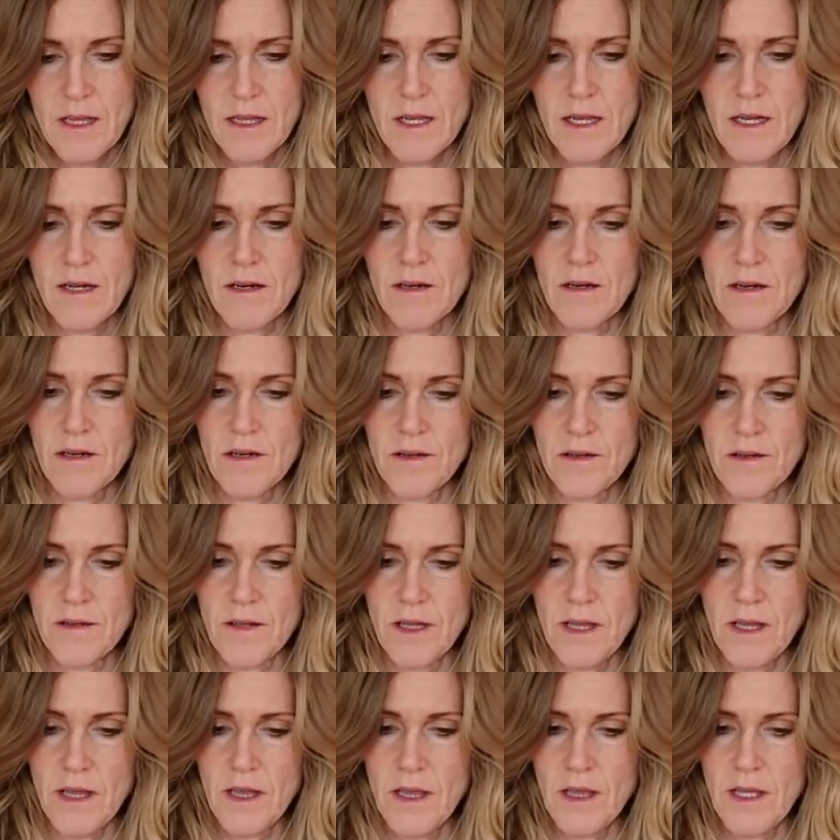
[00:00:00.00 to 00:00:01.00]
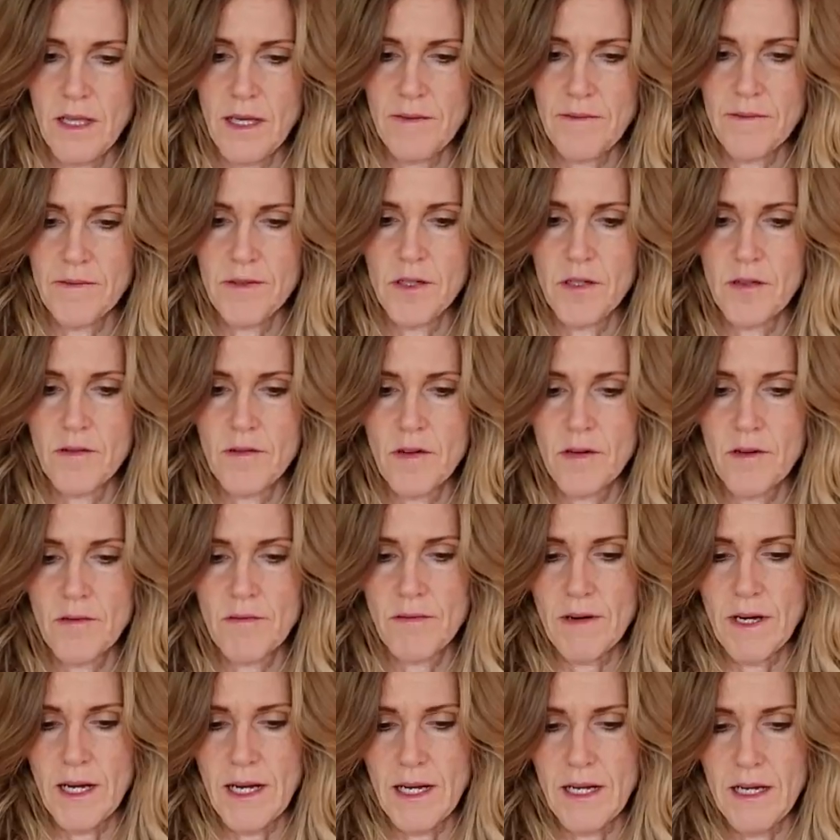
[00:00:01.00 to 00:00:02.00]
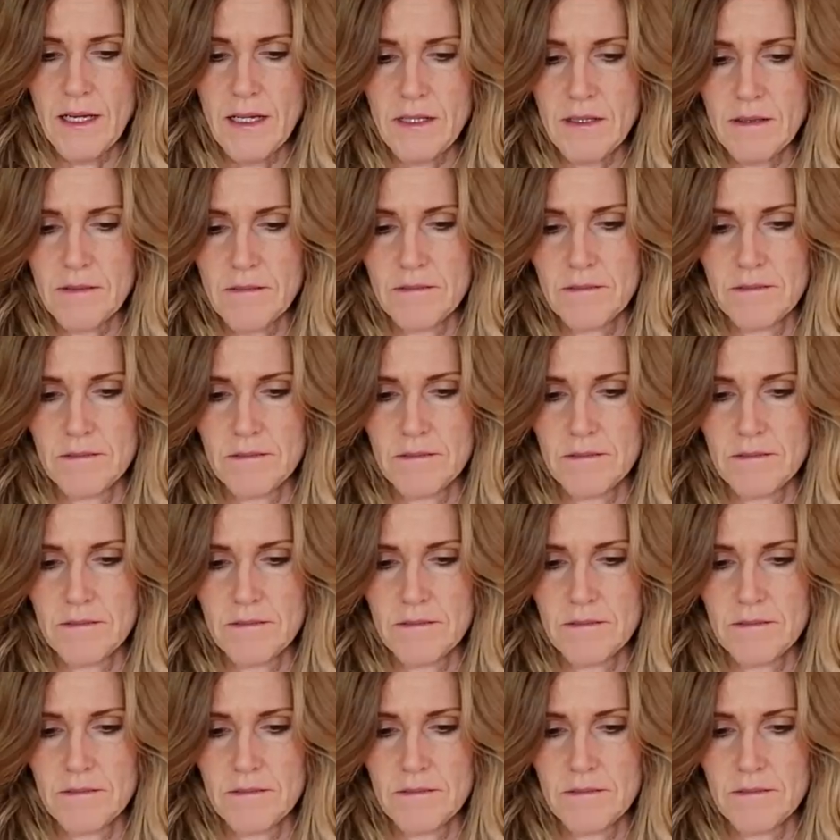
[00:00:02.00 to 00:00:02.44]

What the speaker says: Then I'll go left over right.